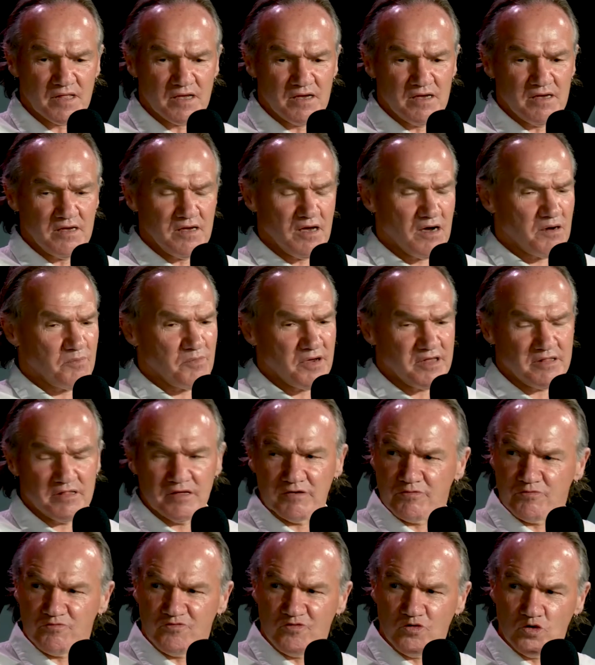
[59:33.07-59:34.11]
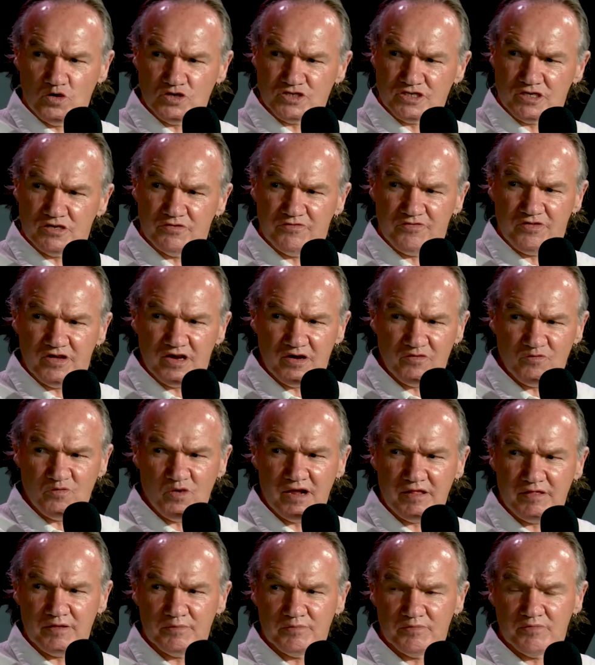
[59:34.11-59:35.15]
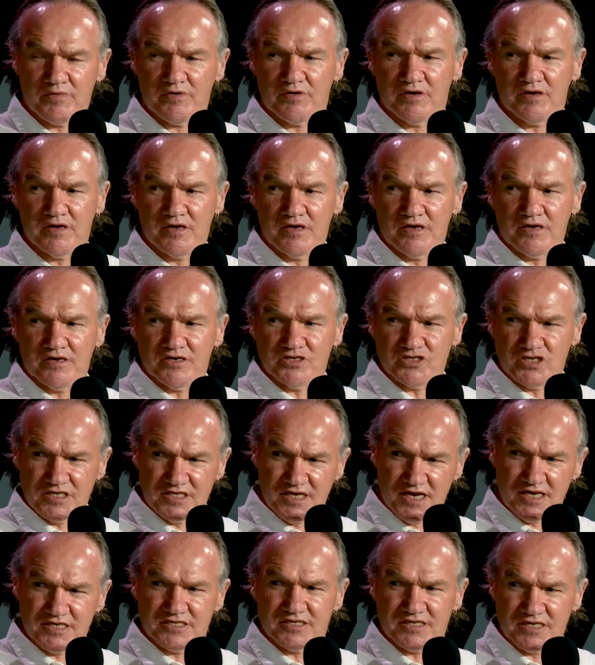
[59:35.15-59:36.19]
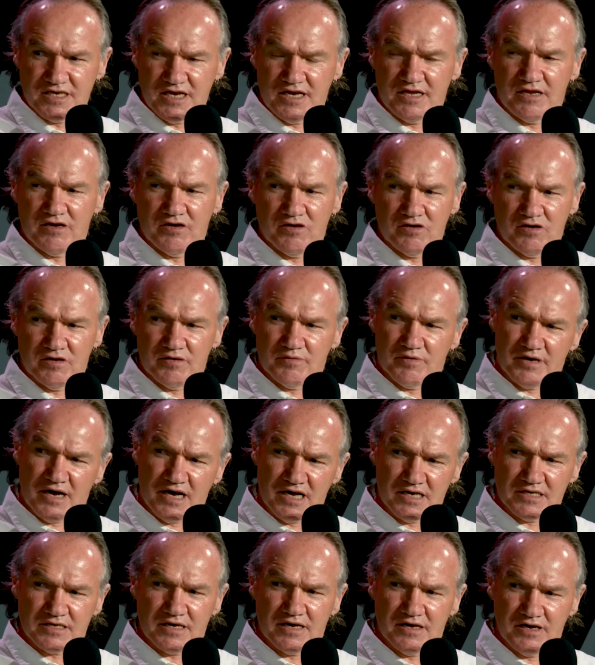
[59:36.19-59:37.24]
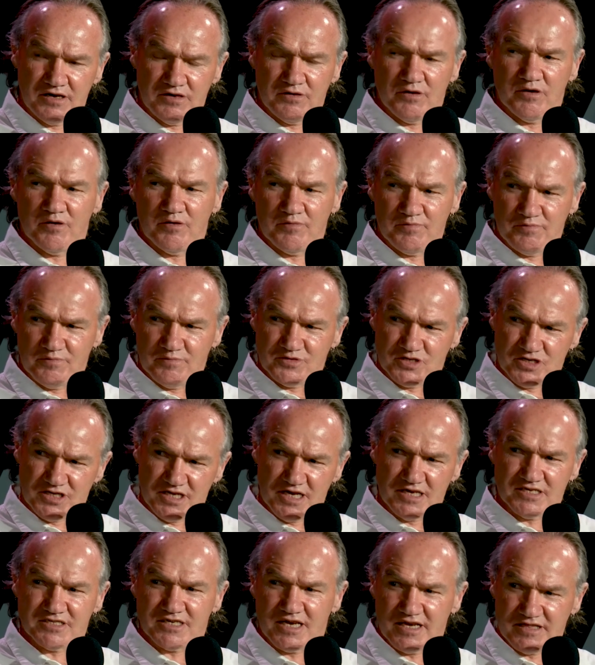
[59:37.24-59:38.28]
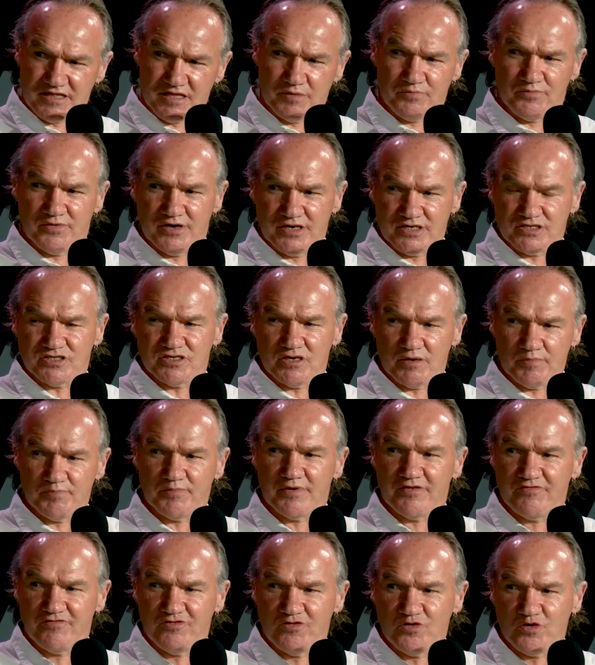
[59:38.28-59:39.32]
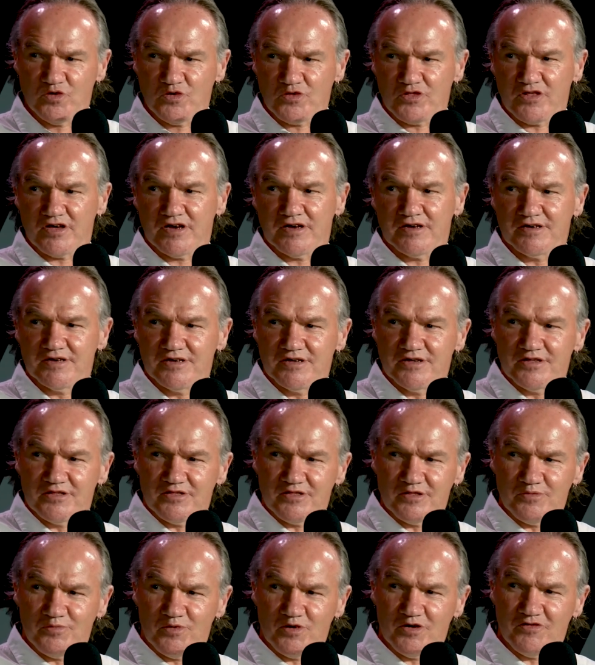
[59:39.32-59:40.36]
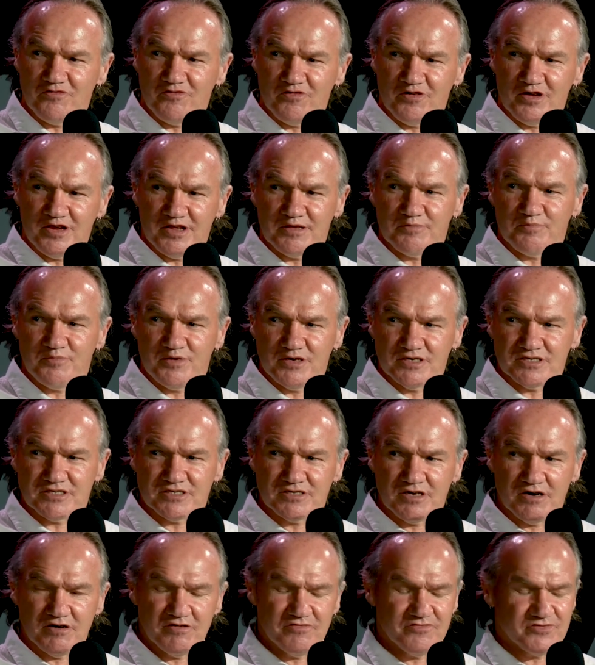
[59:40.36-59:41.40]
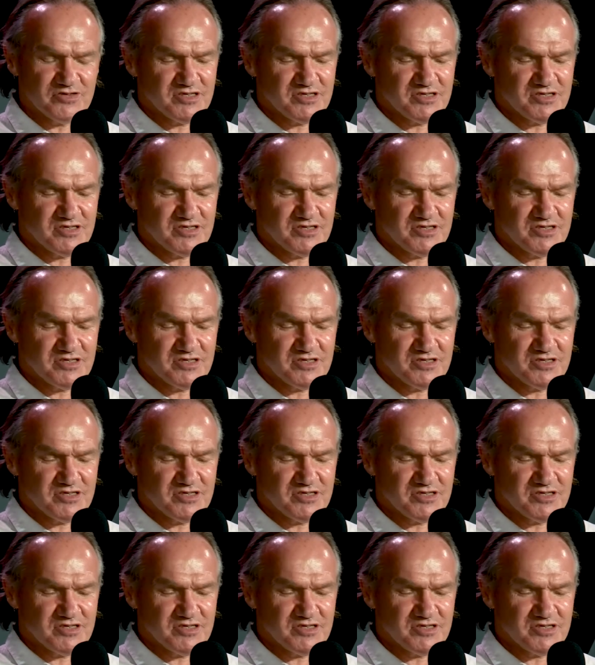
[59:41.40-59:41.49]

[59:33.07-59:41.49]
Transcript: I mean, the fortunate thing of one of them, she does get a, her, her, she does get the breast job before the, the boyfriend had pissed off.